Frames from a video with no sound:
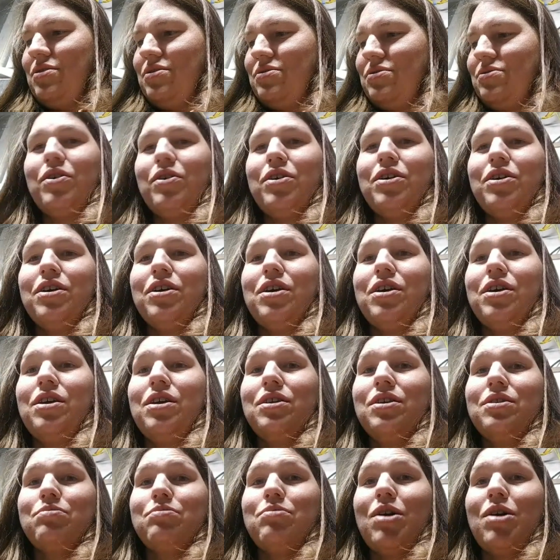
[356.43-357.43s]
well, we don't,
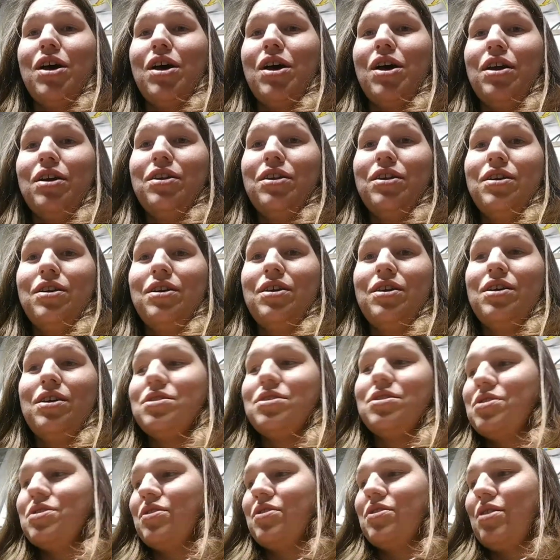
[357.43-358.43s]
he's a mutt.
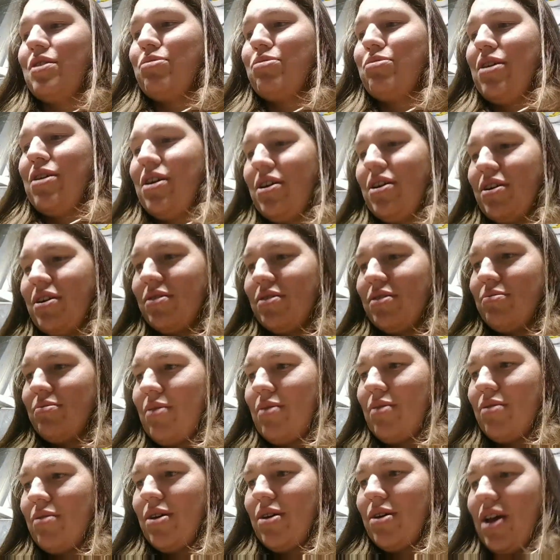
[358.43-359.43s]
He showed up here,
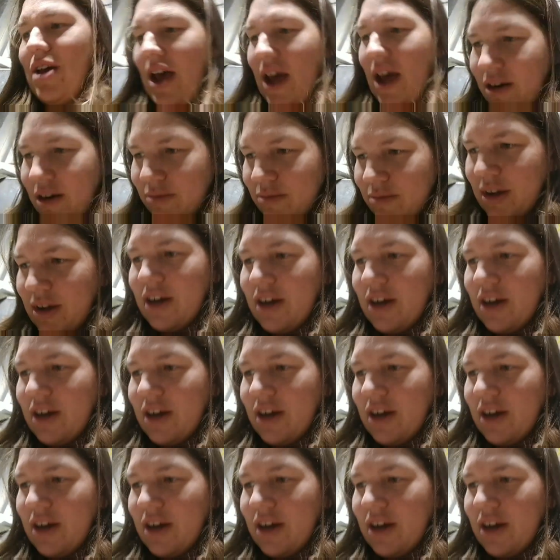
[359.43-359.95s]
and Mama had him